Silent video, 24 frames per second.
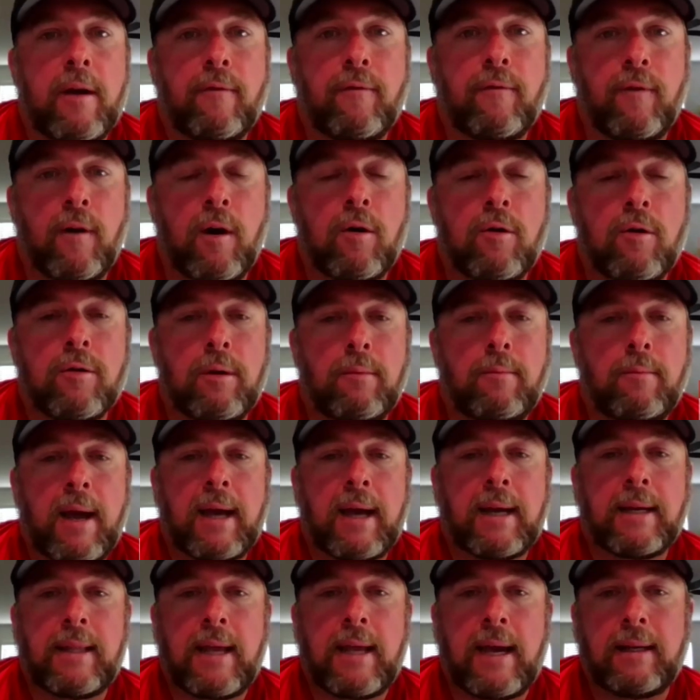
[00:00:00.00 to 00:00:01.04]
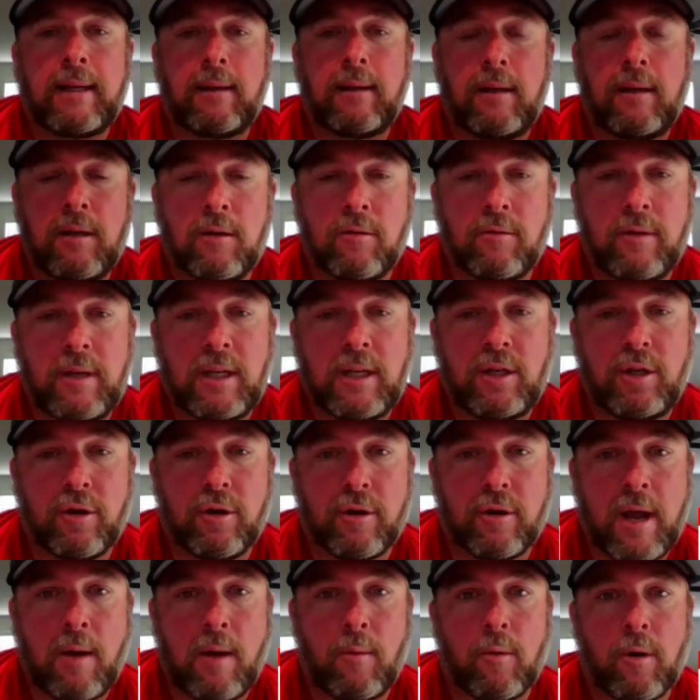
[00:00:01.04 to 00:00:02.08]
that phone and back in that, you know, into
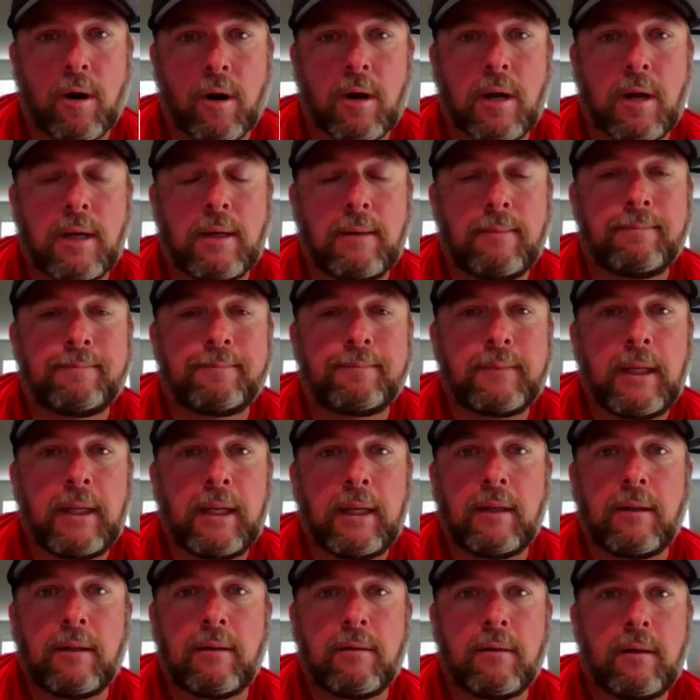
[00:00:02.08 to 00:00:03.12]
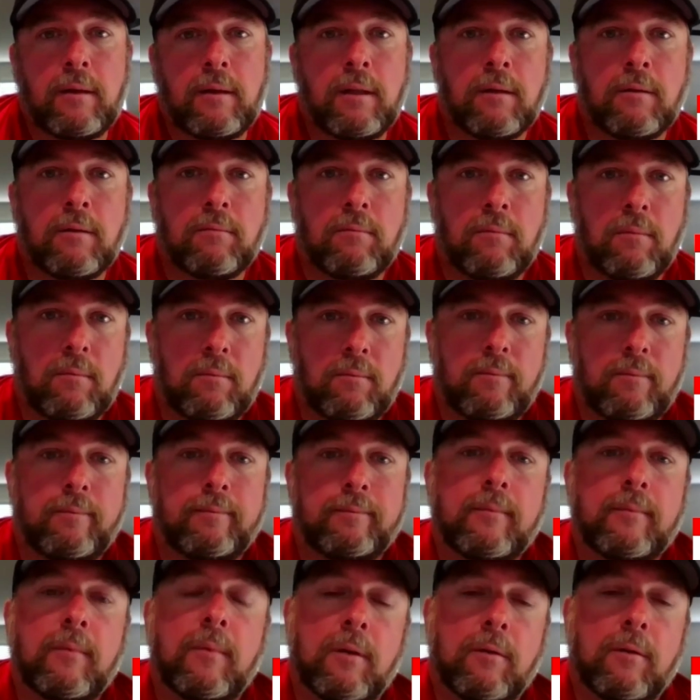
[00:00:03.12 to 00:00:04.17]
your network and, you know,
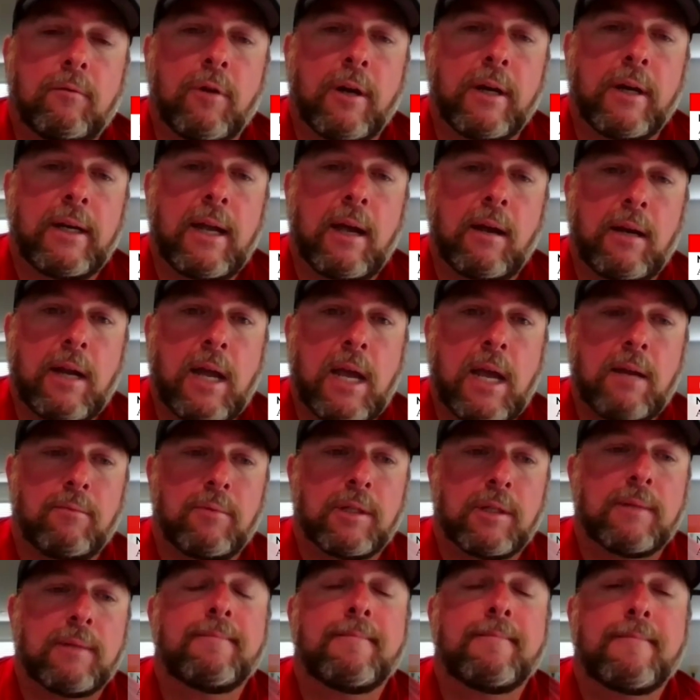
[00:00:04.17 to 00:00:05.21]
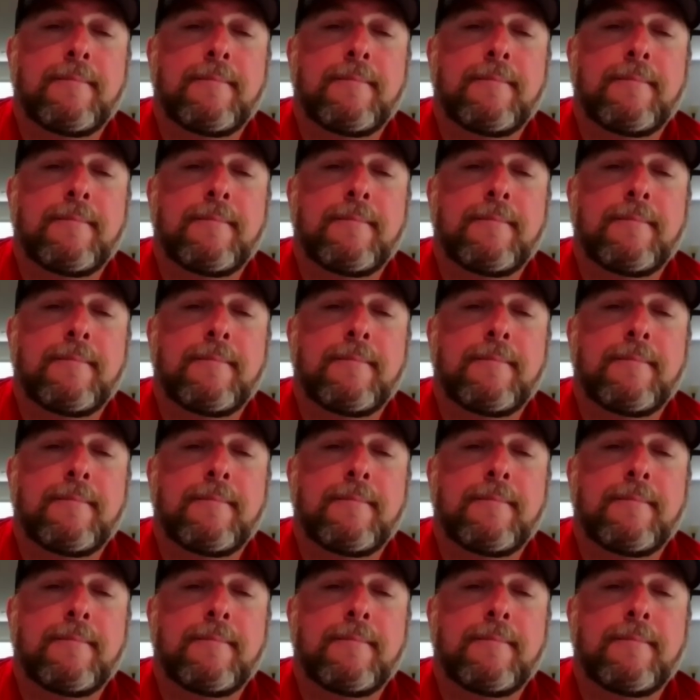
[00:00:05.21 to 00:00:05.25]
running down names.